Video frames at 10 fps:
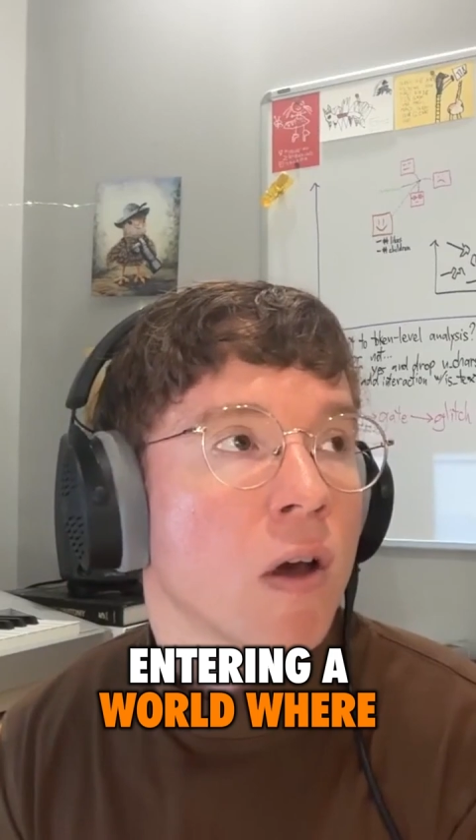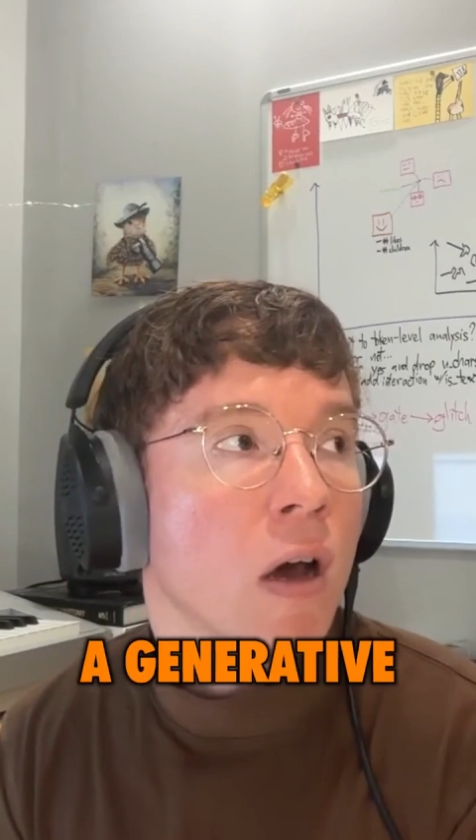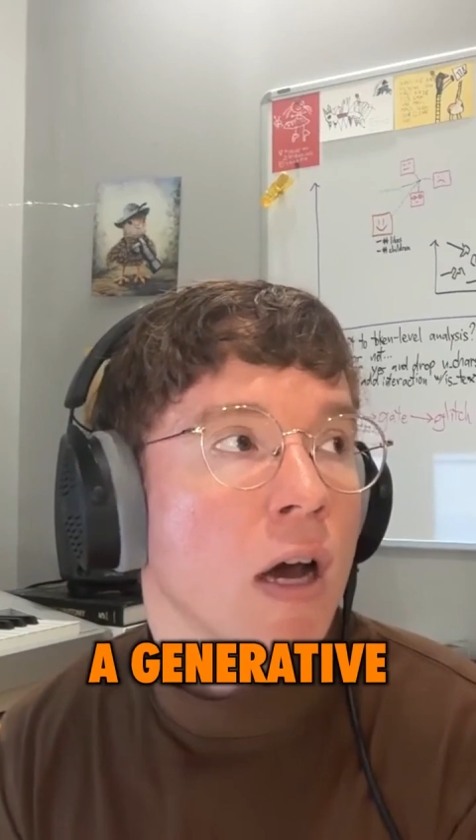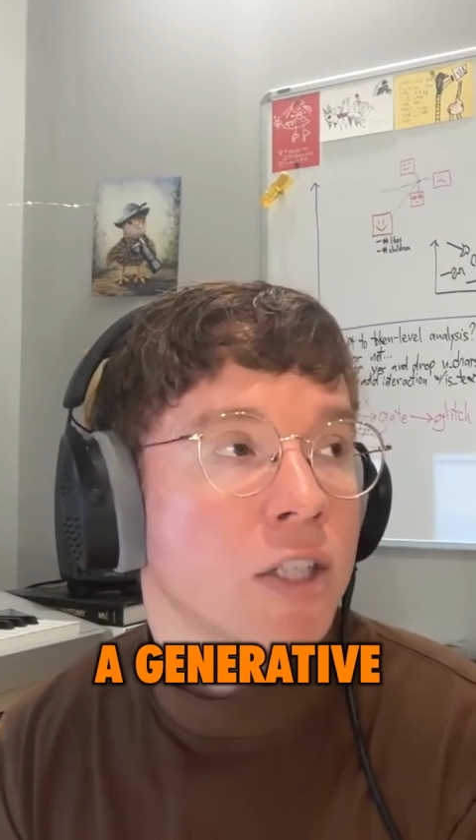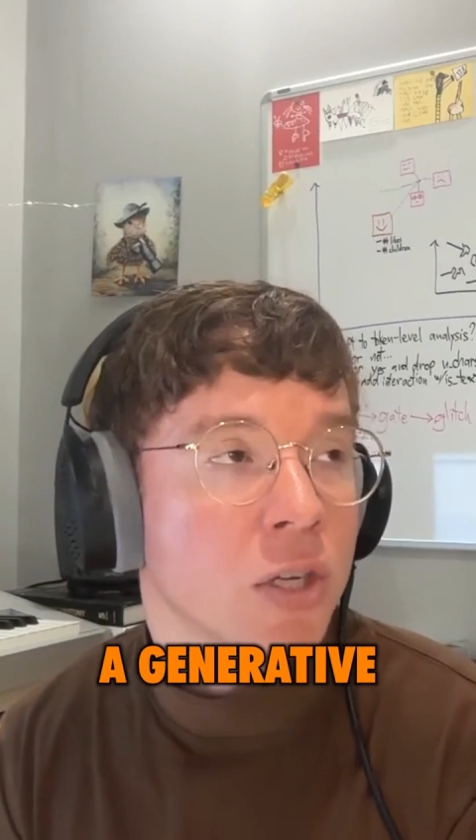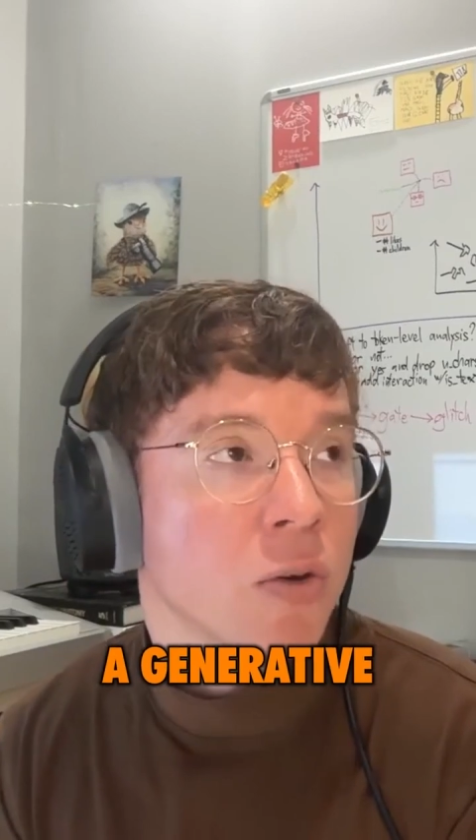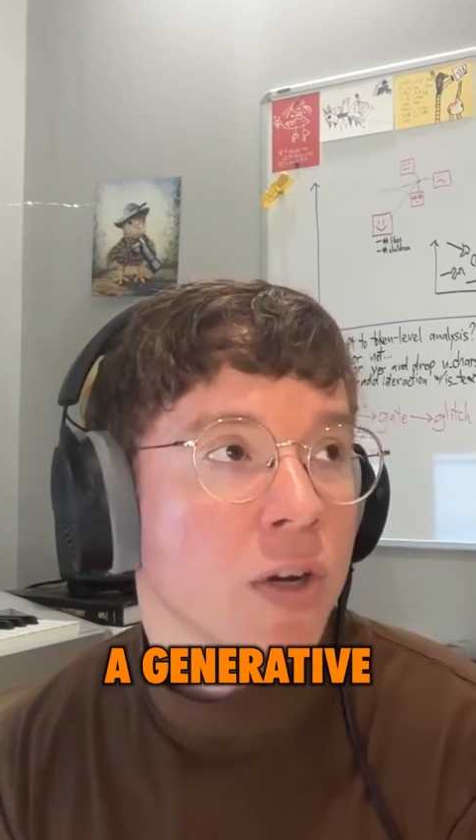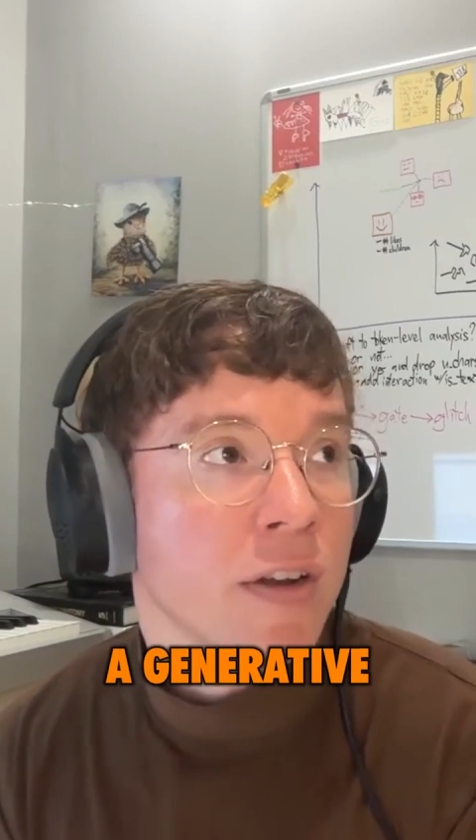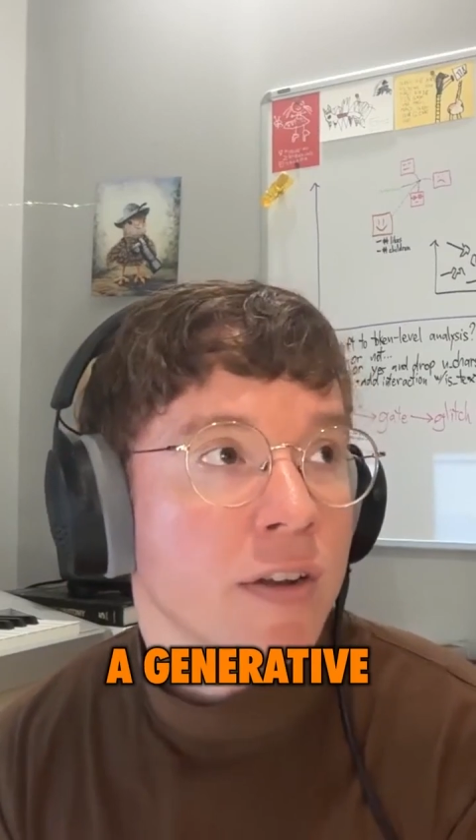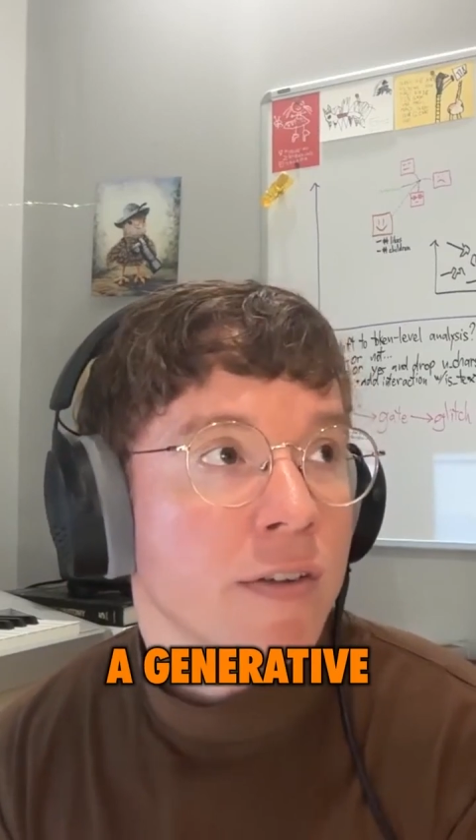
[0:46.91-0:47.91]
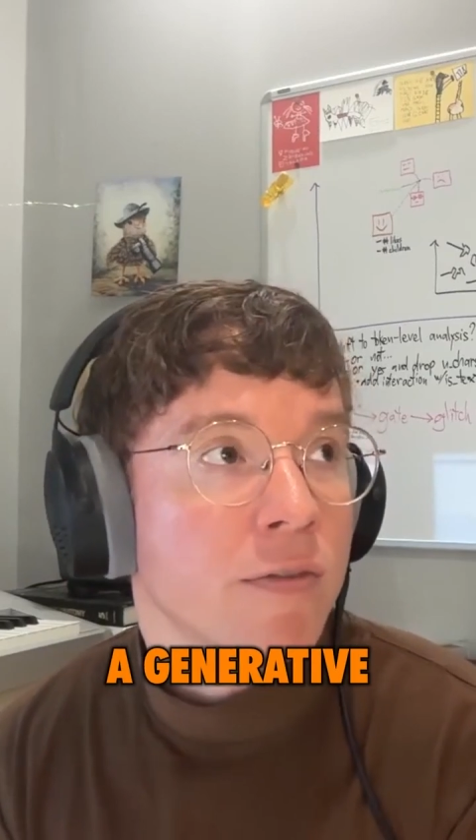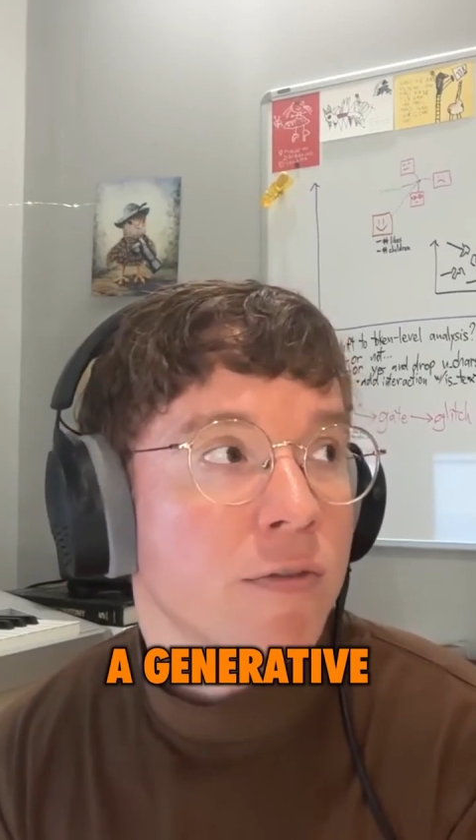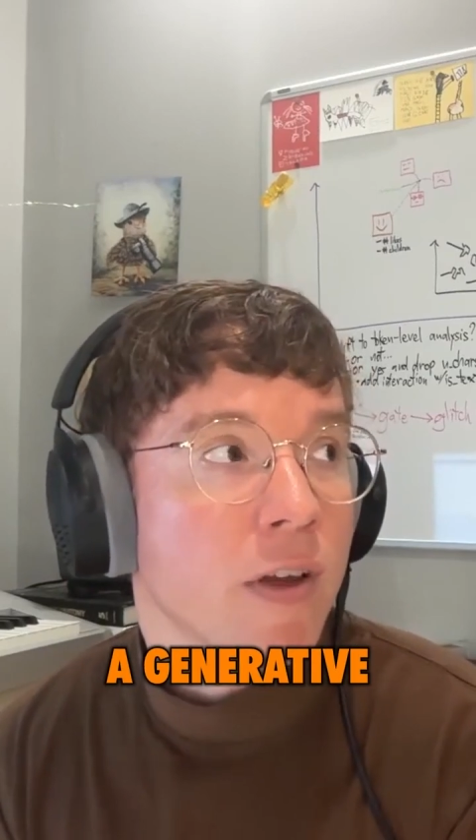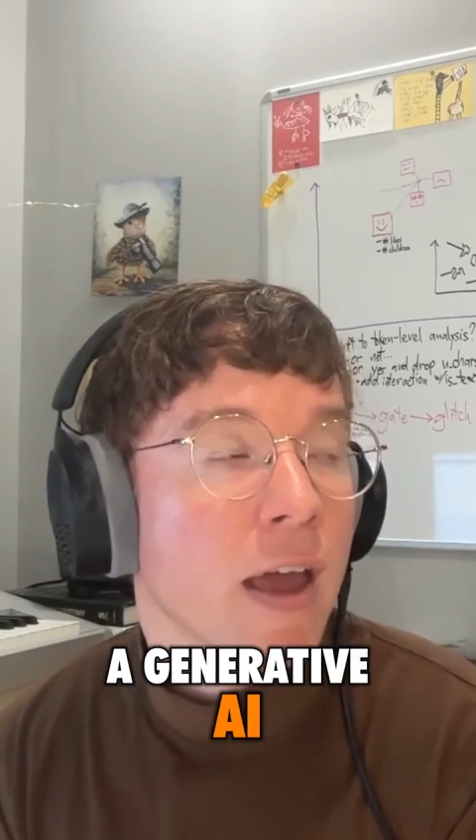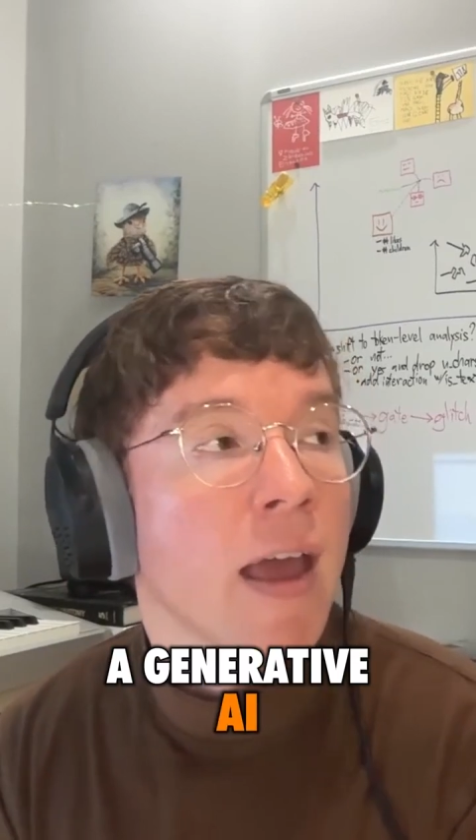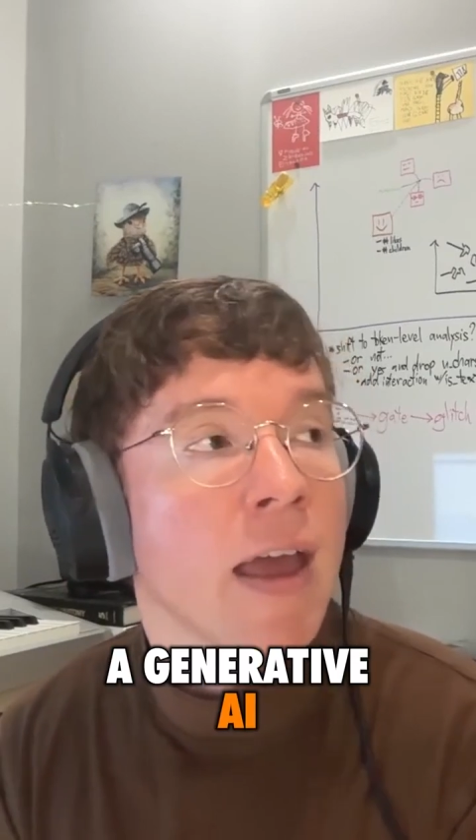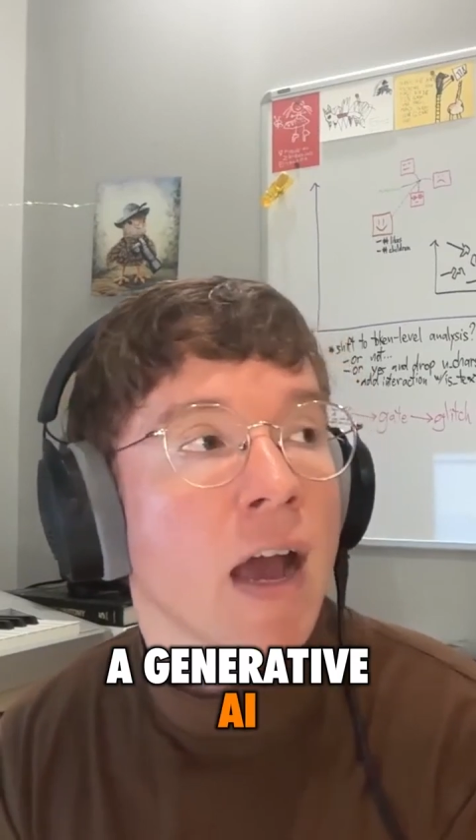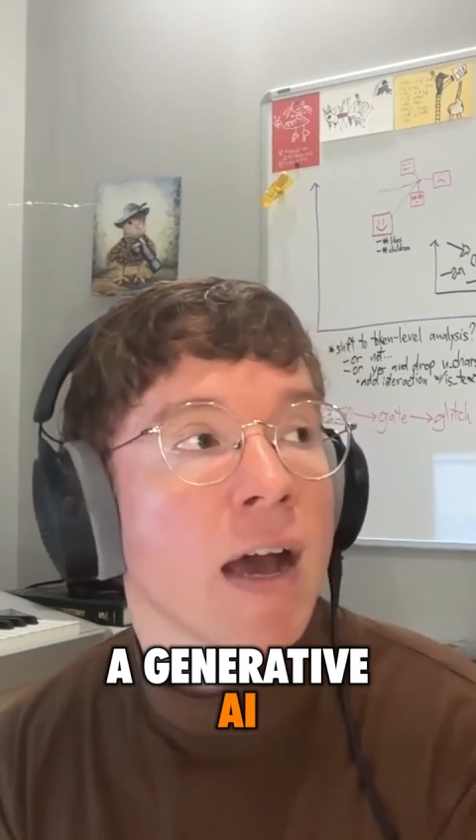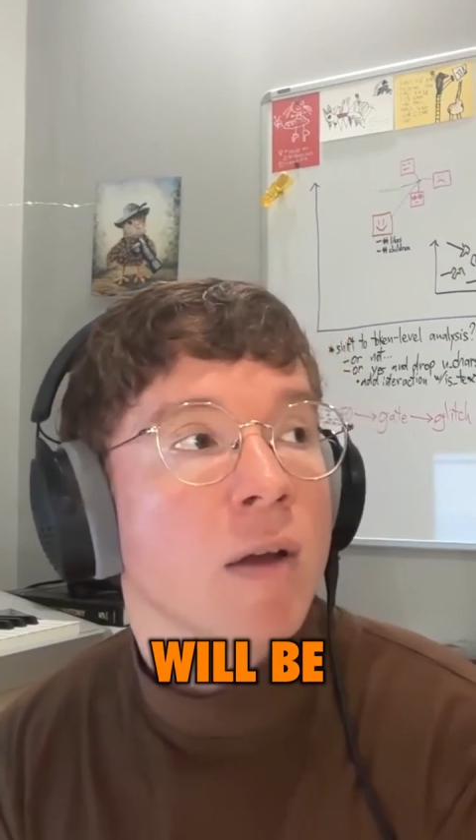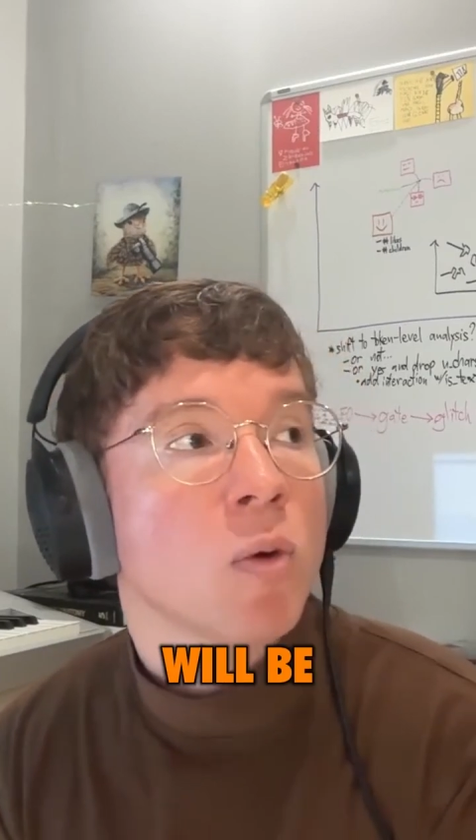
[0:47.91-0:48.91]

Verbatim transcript: uh, generative AI